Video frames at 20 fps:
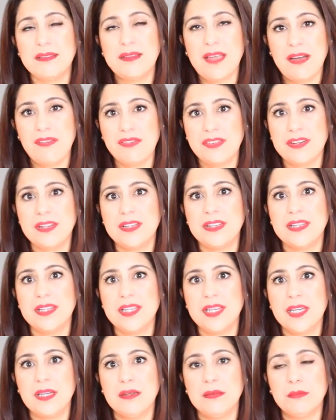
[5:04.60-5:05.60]

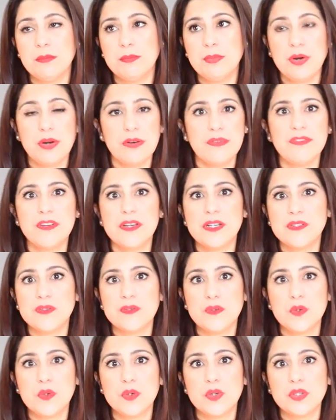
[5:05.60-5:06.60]
Definitely perfect
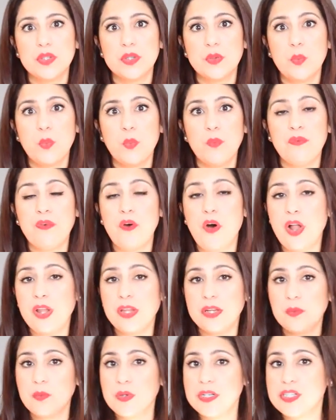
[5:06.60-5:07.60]
for
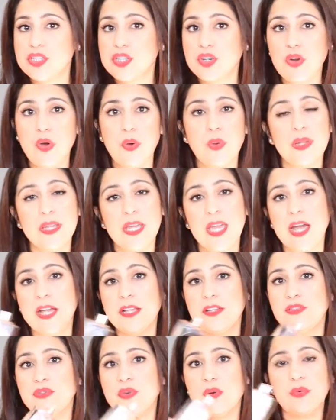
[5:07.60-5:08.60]
fall and winter only.
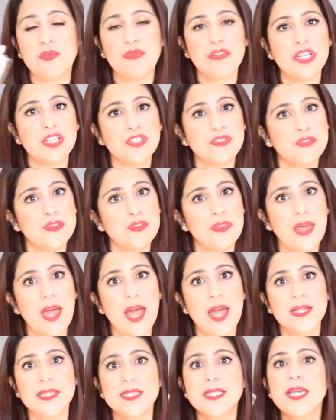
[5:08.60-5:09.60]
I don't reach for
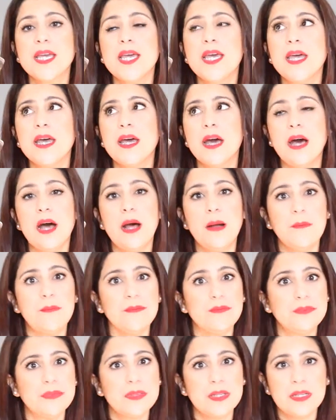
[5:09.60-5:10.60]
that
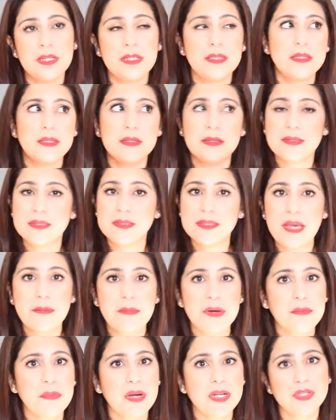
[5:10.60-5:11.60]
in the
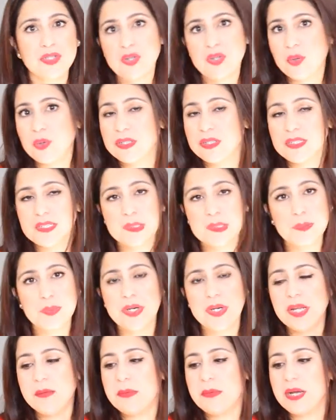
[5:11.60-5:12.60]
summer months or the
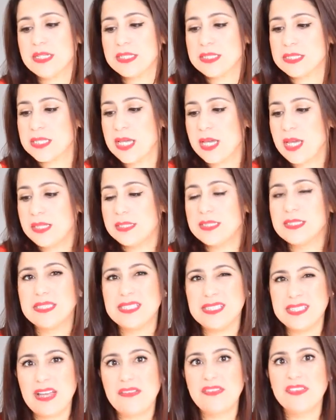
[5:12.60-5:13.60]
spring months. This
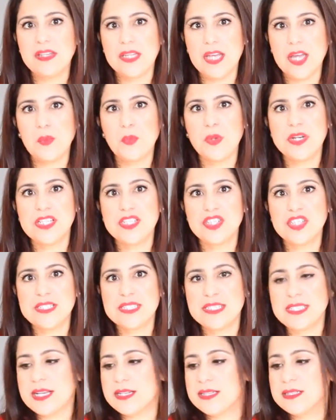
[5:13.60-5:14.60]
is definitely a winter
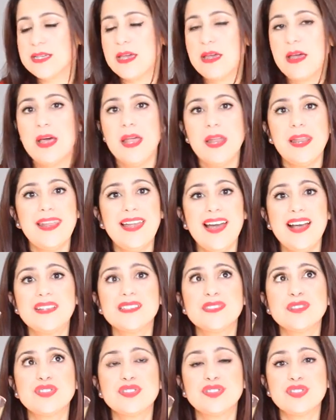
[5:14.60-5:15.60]
scent.
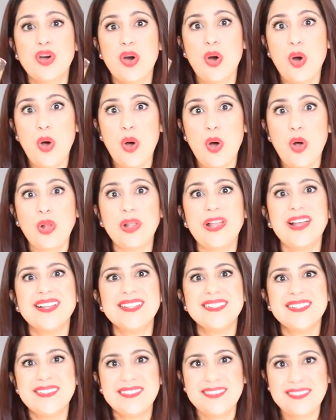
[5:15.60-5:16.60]
Lasts all
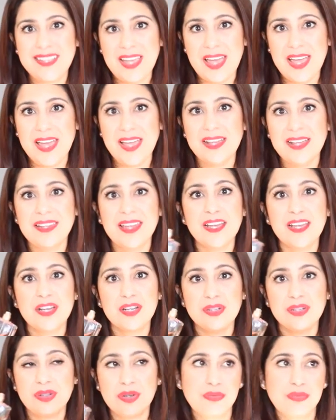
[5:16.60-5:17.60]
day, like
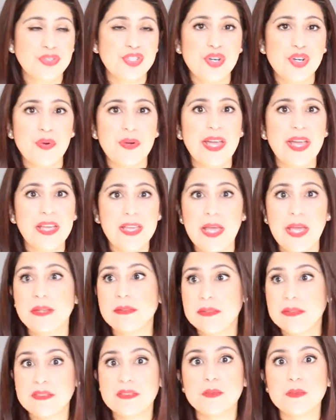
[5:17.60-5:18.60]
no joke.
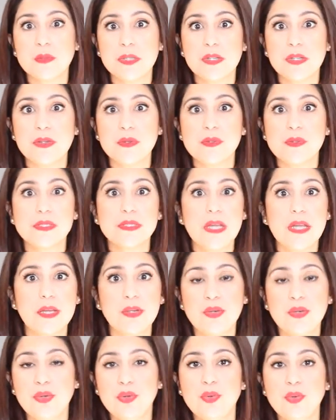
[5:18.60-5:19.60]
Again, this is one of those
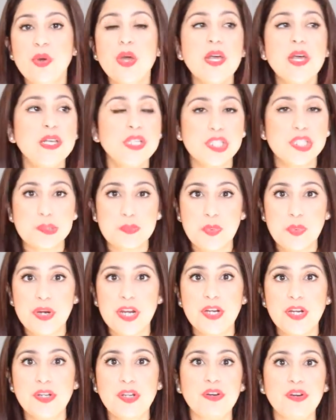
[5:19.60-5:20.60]
that you
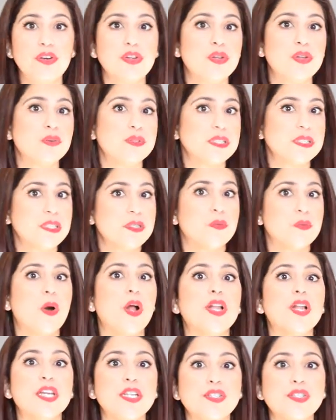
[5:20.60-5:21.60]
spray in your clothes and you
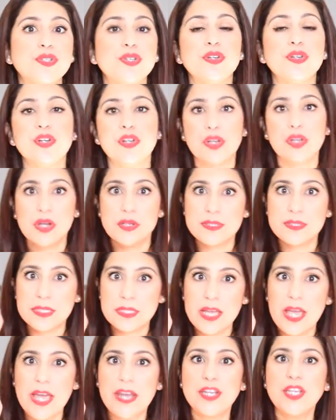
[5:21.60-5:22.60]
walk into your
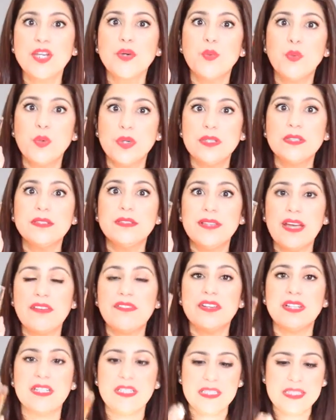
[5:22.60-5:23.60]
closet and you will
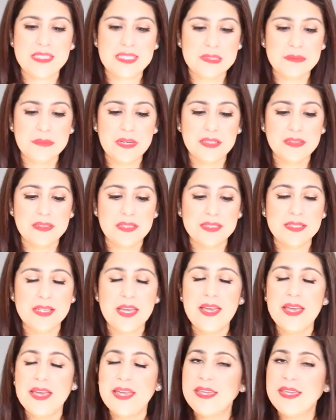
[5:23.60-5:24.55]
definitely smell this.